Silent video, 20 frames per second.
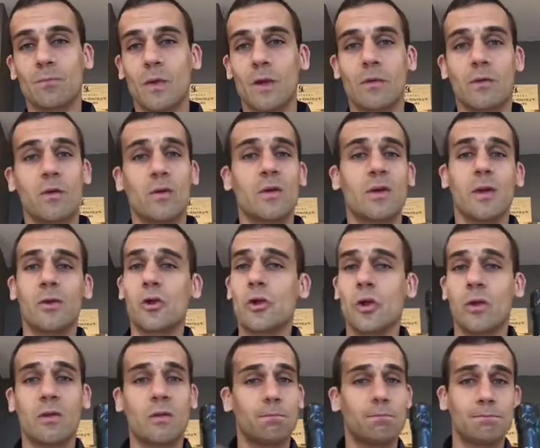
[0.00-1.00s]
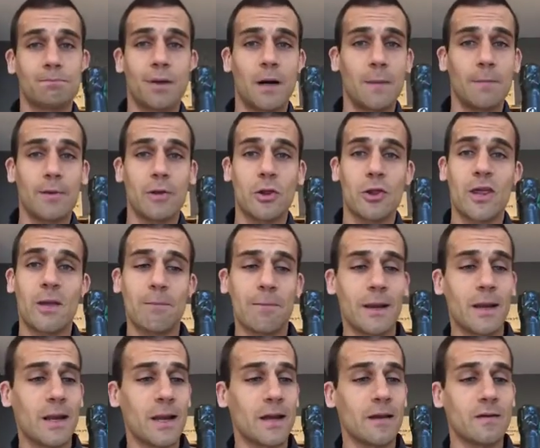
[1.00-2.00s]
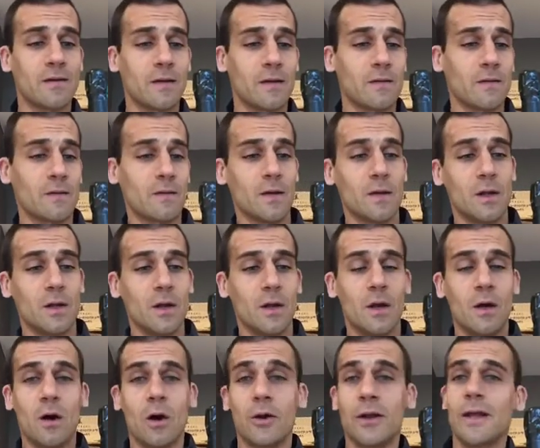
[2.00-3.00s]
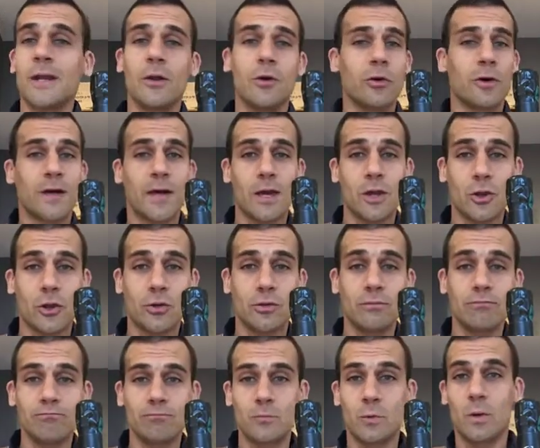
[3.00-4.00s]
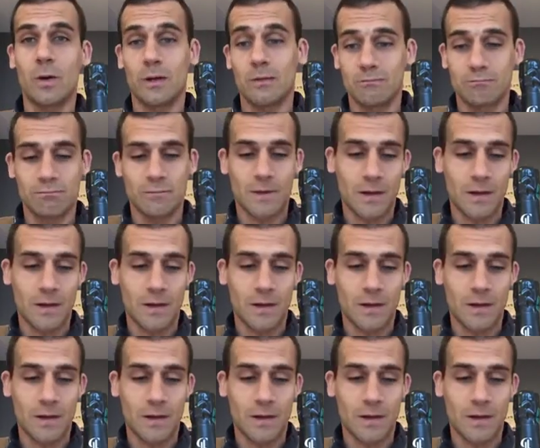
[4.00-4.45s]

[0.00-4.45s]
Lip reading: So you can just pop a champagne like this on any occasion, well,